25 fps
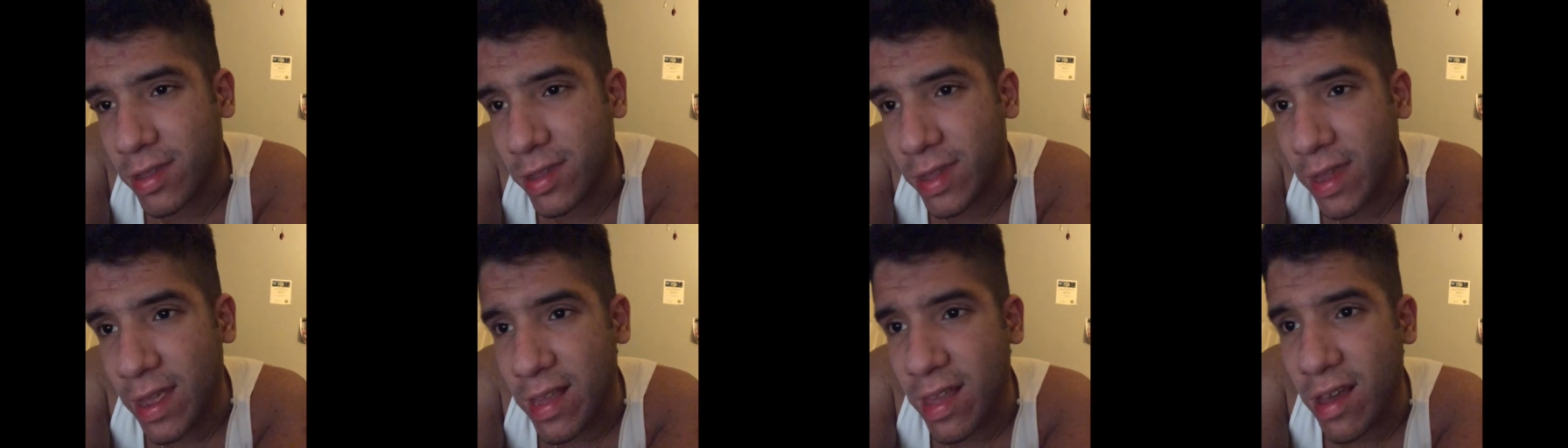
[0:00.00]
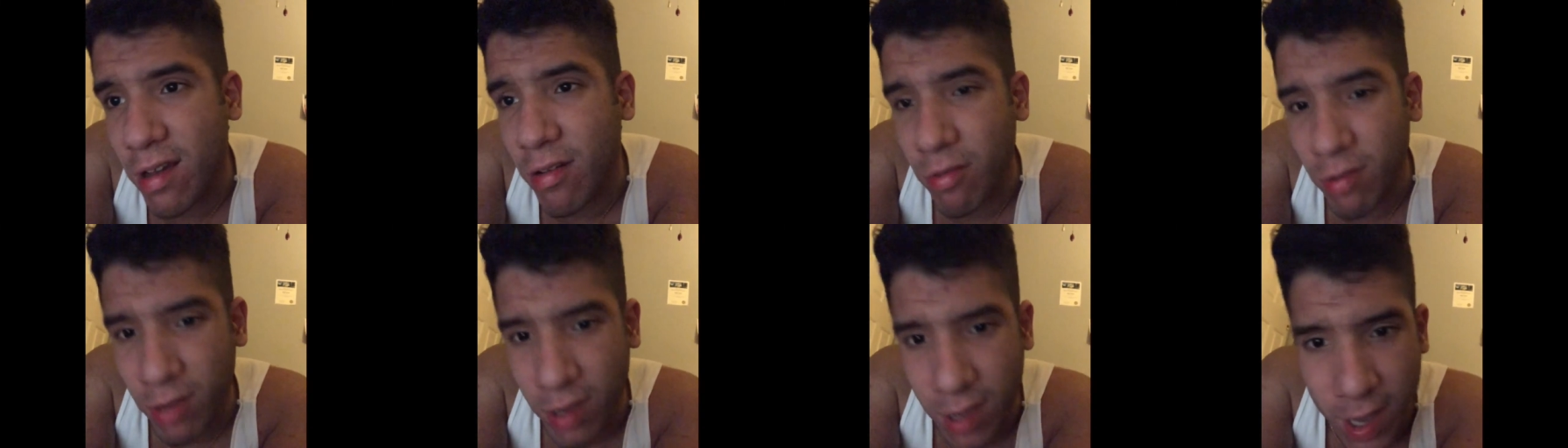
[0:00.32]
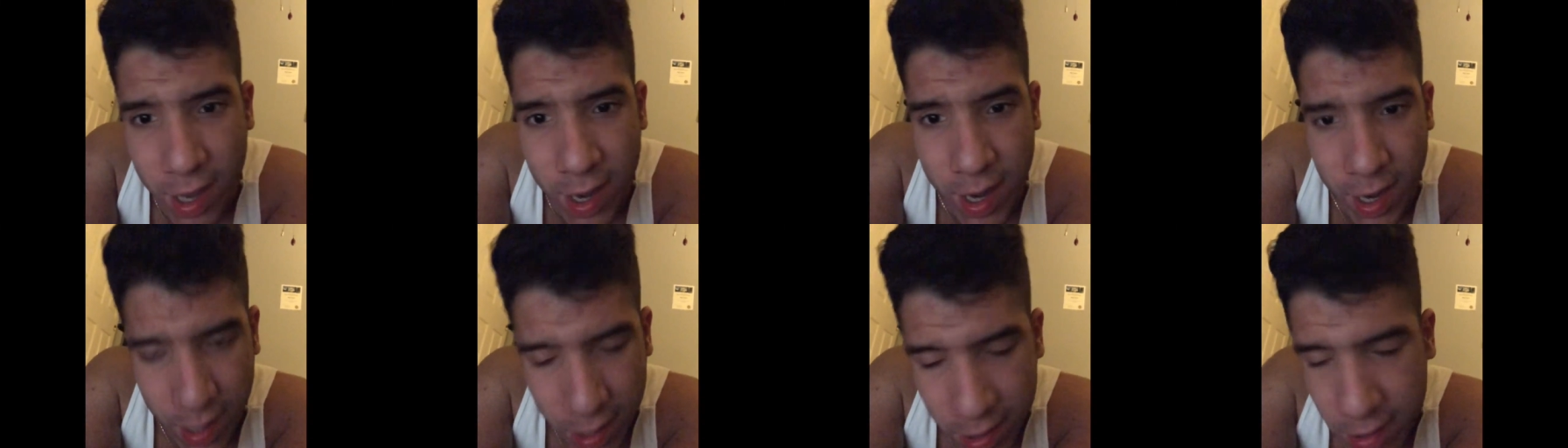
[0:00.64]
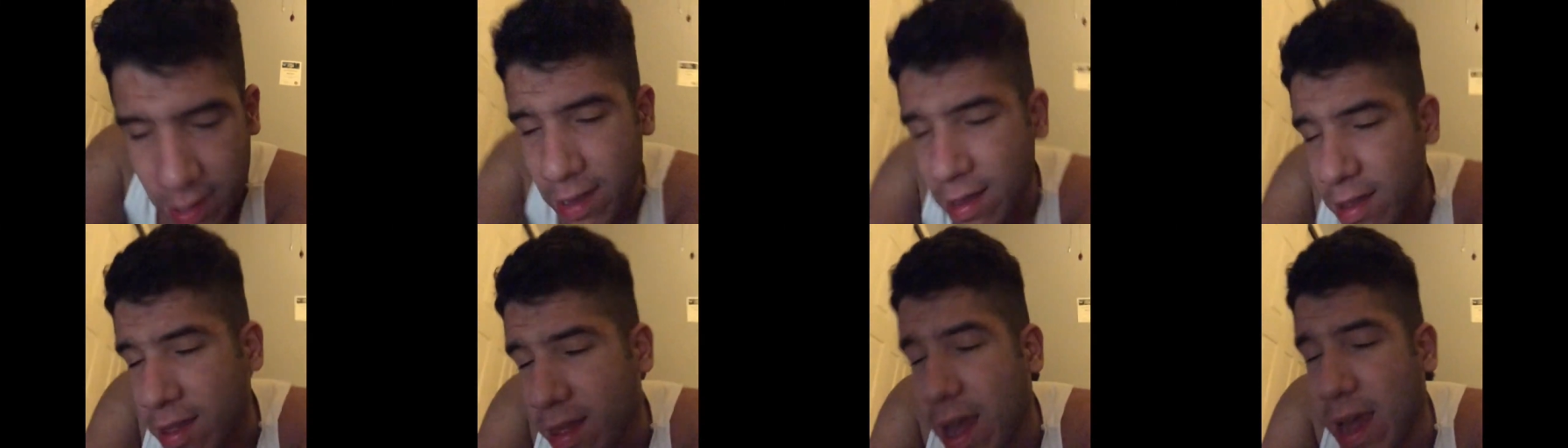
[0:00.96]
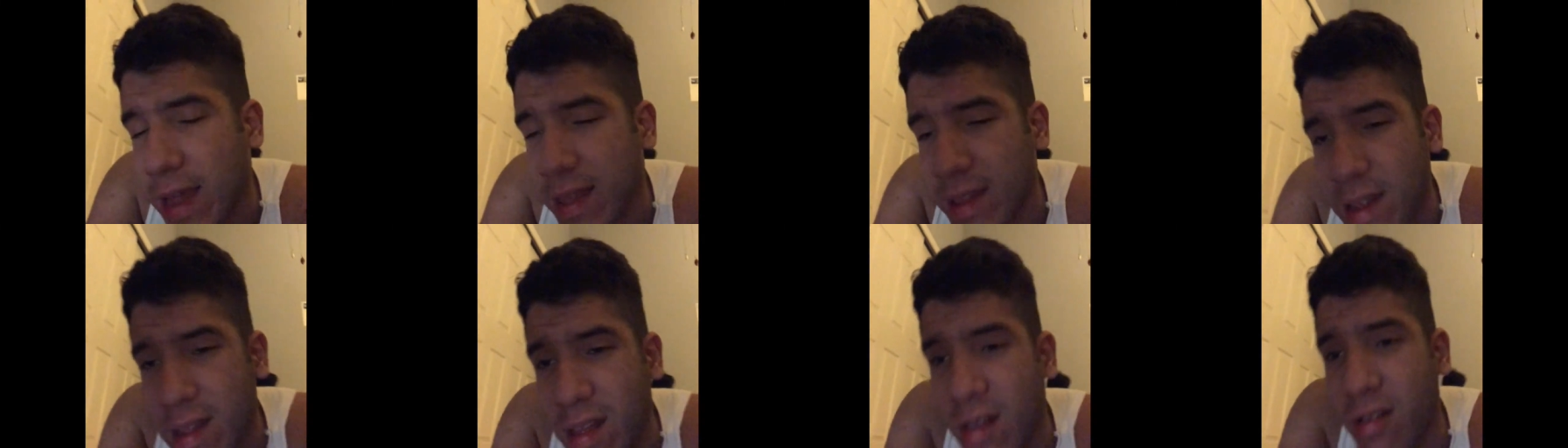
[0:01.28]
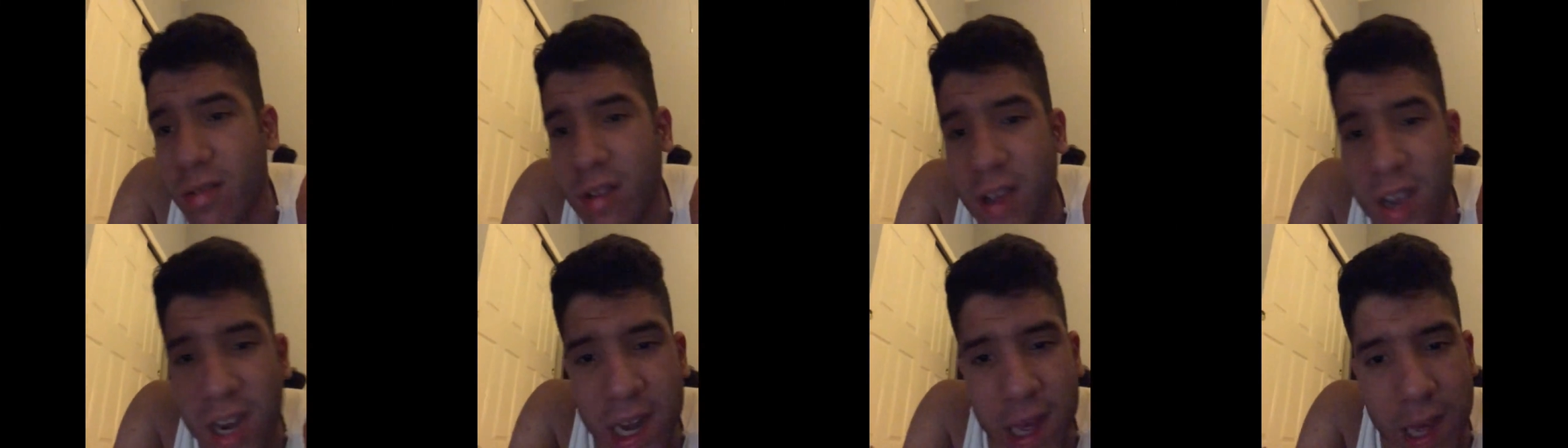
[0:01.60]
that's how
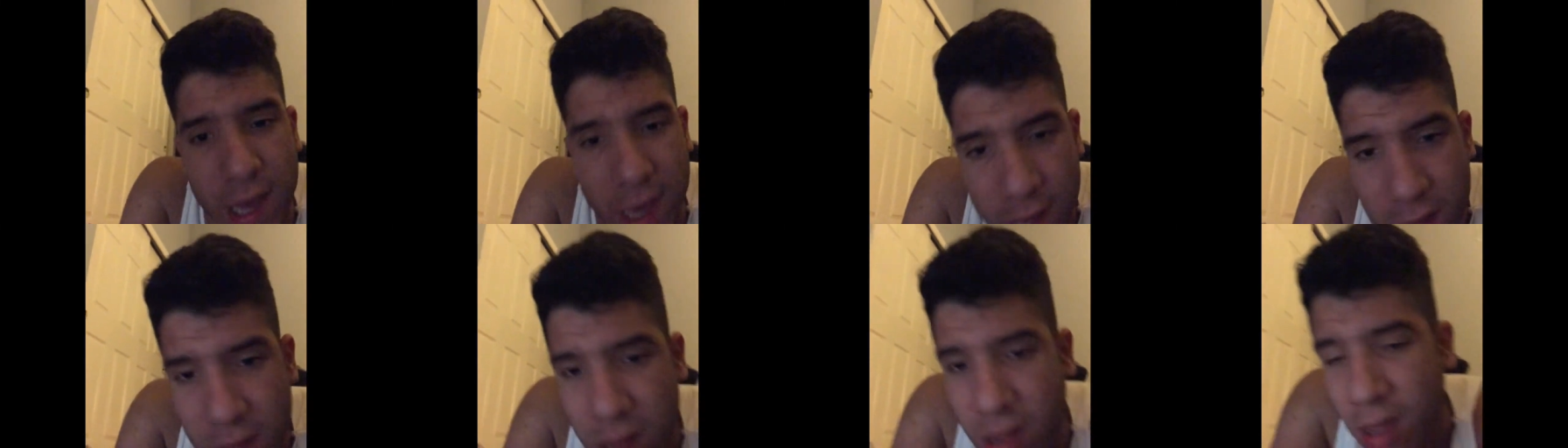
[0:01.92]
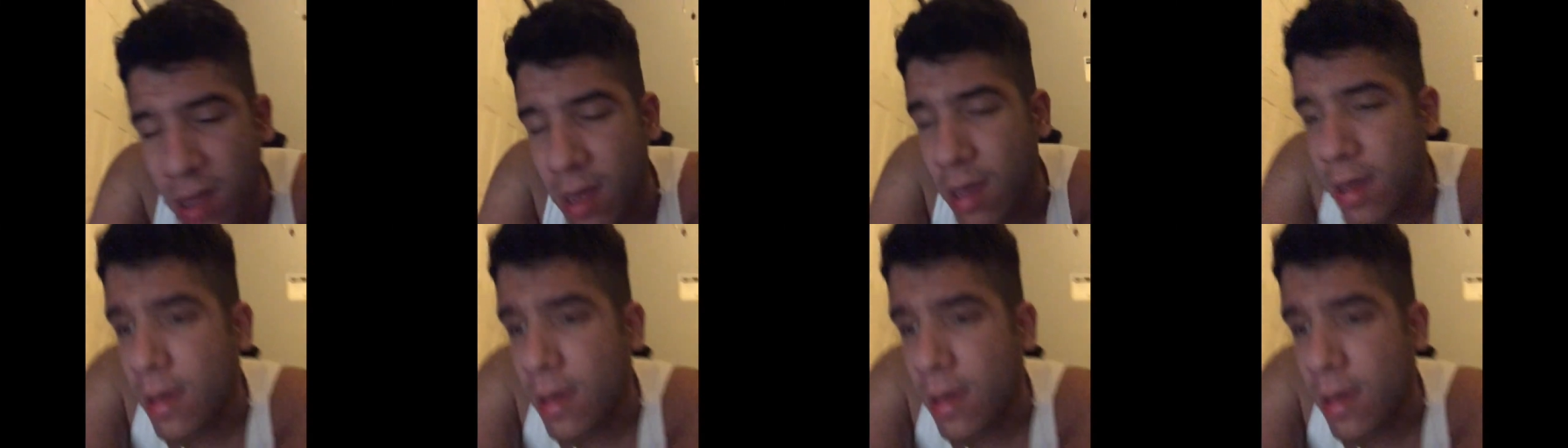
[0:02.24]
cutting is,